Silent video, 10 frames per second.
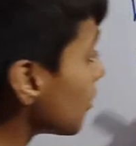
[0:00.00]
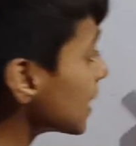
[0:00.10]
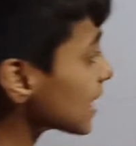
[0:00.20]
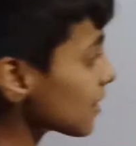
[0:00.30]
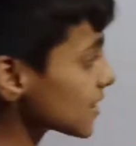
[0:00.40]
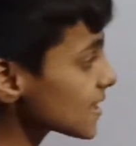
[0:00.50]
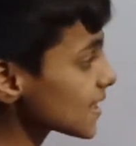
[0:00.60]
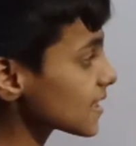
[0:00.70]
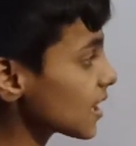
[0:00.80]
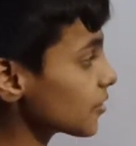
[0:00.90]

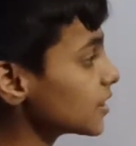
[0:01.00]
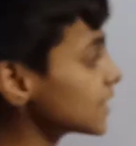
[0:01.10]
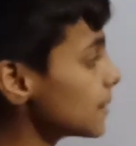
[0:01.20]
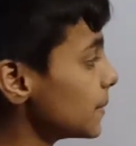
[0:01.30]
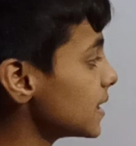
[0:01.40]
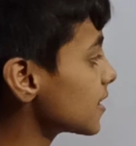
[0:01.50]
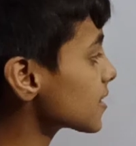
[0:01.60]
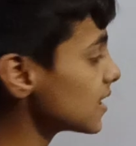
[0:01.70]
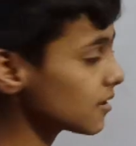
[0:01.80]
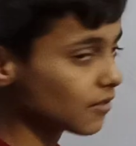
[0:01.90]
1610
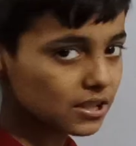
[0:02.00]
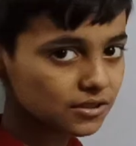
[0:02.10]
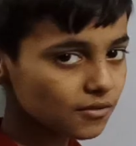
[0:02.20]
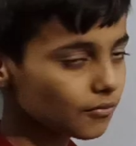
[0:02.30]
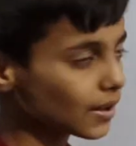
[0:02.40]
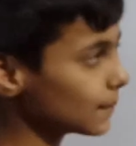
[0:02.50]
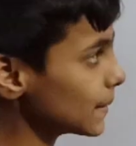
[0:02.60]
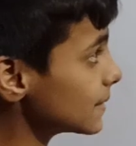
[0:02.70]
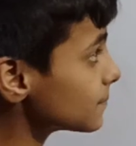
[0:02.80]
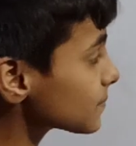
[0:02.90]
meters equals to 1
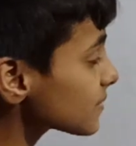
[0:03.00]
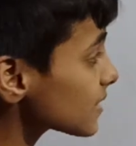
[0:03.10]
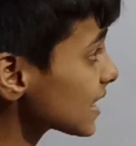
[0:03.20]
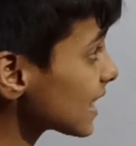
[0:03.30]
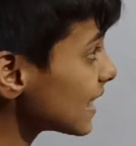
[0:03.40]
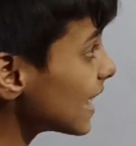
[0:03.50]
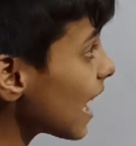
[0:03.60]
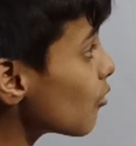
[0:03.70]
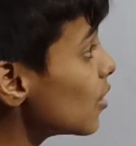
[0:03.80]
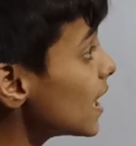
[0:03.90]
mile.
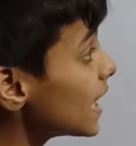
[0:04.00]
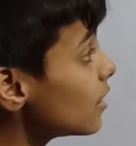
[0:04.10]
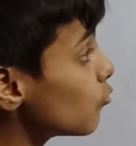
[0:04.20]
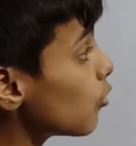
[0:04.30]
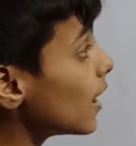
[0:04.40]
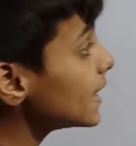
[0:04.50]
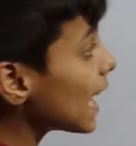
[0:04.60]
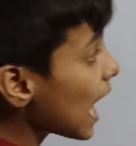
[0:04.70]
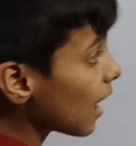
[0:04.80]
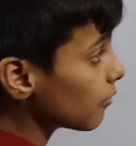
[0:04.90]
Now in 1
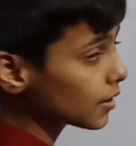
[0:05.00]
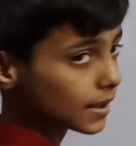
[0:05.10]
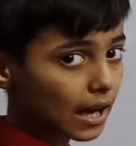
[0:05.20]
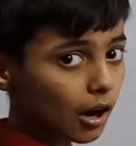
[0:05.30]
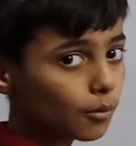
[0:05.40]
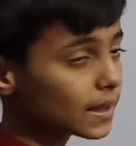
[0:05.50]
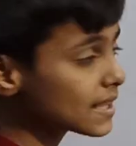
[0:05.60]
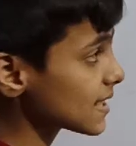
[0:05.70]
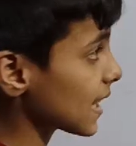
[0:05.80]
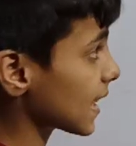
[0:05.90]
hour, how
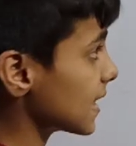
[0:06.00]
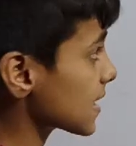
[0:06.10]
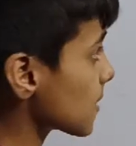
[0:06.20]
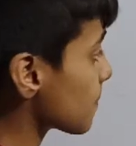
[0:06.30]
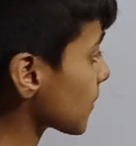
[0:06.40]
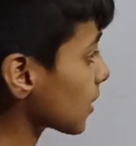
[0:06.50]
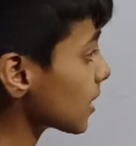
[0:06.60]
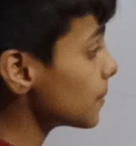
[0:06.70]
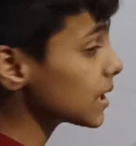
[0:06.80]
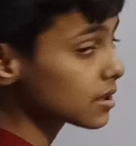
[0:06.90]
many seconds?
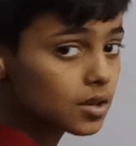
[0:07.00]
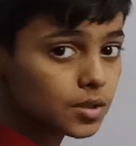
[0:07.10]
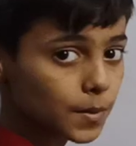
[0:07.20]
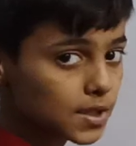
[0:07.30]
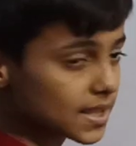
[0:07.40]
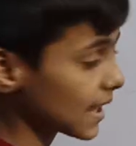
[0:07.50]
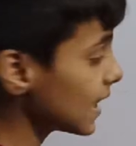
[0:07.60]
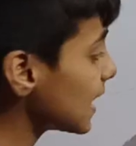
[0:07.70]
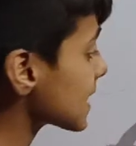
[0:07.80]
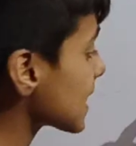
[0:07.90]
Okay, meters per
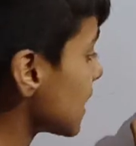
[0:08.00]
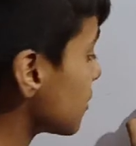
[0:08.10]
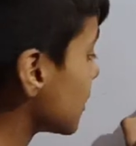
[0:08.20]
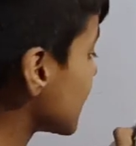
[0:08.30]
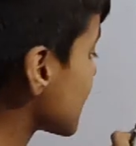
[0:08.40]
second, SI unit